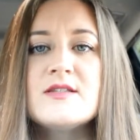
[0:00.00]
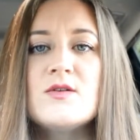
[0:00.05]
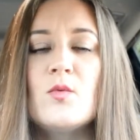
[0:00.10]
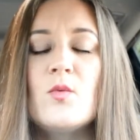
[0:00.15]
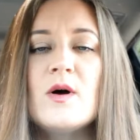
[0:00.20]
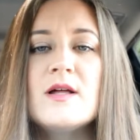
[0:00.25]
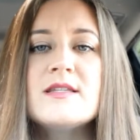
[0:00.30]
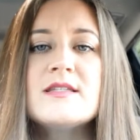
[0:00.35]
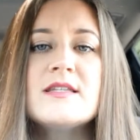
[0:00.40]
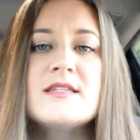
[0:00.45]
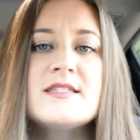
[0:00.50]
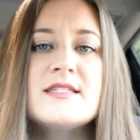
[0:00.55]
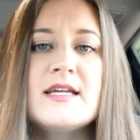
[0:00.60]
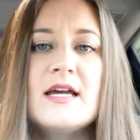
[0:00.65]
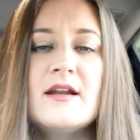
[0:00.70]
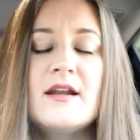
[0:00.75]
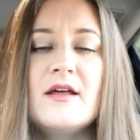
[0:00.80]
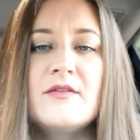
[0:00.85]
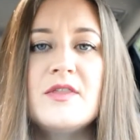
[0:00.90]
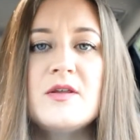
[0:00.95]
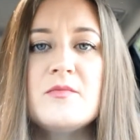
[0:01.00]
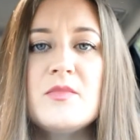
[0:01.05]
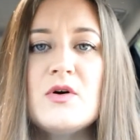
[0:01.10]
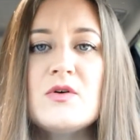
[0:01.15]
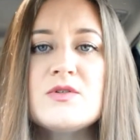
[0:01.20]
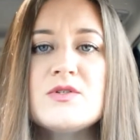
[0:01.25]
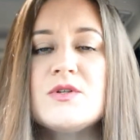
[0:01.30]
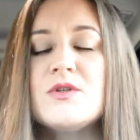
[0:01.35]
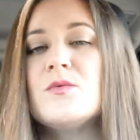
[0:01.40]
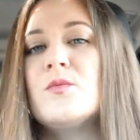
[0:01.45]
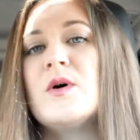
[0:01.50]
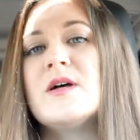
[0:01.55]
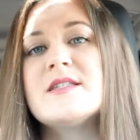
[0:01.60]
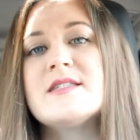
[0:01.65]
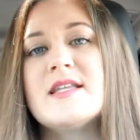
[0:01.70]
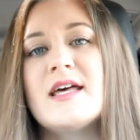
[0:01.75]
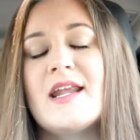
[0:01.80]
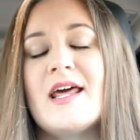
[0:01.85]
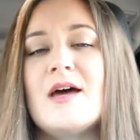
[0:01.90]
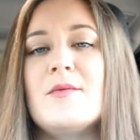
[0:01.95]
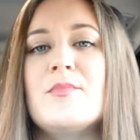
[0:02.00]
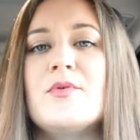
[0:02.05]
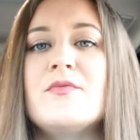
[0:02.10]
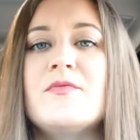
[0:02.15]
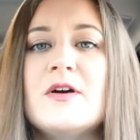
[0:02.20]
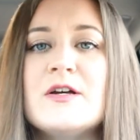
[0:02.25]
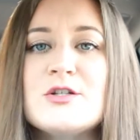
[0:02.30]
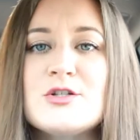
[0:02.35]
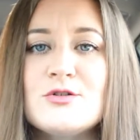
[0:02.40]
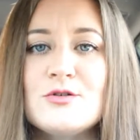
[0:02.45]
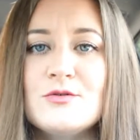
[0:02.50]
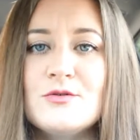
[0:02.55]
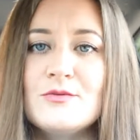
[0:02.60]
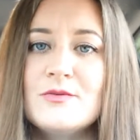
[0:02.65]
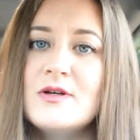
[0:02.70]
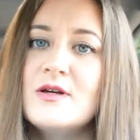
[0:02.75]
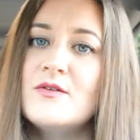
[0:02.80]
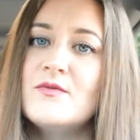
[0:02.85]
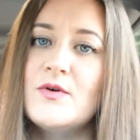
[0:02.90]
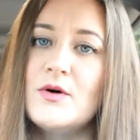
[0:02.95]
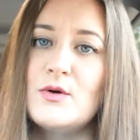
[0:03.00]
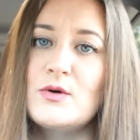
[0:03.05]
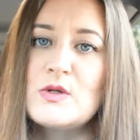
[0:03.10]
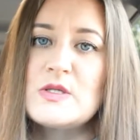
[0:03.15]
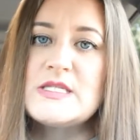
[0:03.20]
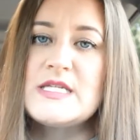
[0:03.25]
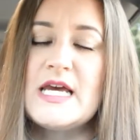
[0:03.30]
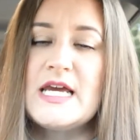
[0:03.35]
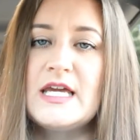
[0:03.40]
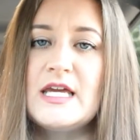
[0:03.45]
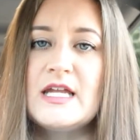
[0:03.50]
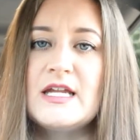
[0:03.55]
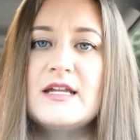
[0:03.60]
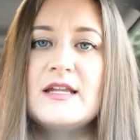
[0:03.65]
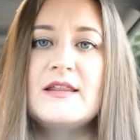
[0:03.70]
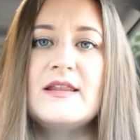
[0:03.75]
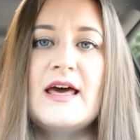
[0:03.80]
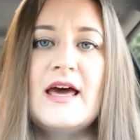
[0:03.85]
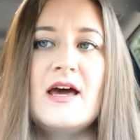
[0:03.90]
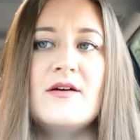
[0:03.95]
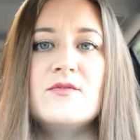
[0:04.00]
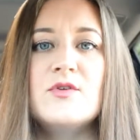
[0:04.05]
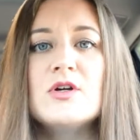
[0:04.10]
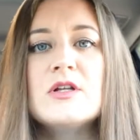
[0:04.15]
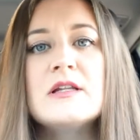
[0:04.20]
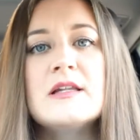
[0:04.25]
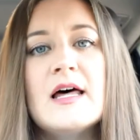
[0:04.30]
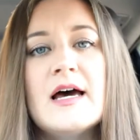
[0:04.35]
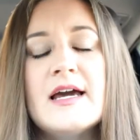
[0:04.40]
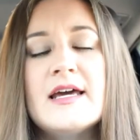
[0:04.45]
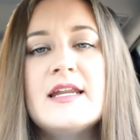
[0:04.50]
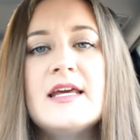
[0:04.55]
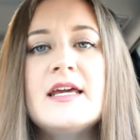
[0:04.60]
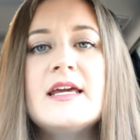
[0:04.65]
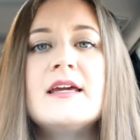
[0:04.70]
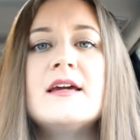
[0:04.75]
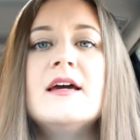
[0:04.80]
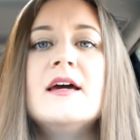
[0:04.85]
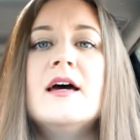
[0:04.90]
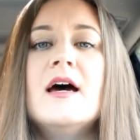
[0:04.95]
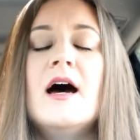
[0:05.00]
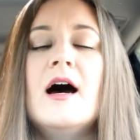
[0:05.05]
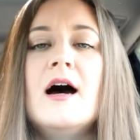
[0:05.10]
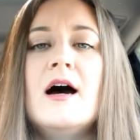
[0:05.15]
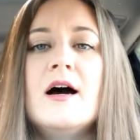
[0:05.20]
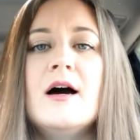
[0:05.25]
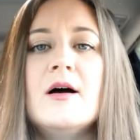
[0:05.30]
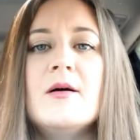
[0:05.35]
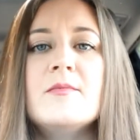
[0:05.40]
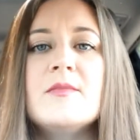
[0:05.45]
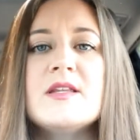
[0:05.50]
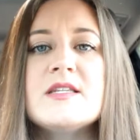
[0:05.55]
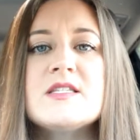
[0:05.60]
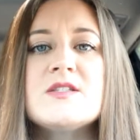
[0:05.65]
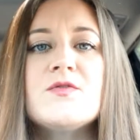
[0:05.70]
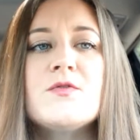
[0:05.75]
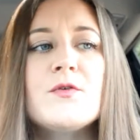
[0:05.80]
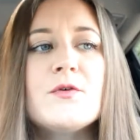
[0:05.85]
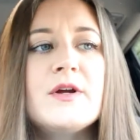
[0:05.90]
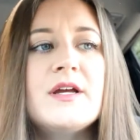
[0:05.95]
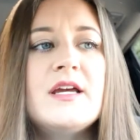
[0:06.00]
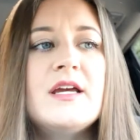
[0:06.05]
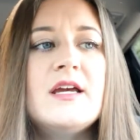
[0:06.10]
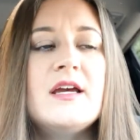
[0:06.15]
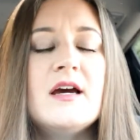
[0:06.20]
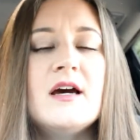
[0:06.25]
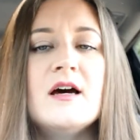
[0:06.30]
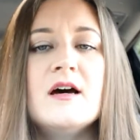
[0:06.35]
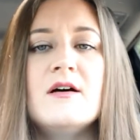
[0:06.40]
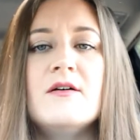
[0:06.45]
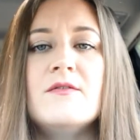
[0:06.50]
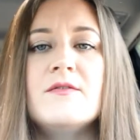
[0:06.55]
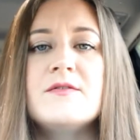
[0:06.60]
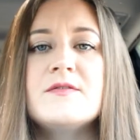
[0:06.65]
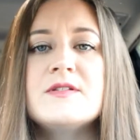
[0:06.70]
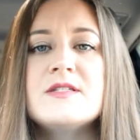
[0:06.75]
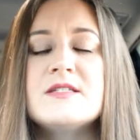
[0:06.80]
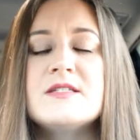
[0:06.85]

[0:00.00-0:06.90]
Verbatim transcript: the ones that stand out the most are the ones that have professional photos taken that have good lighting, um, that's free of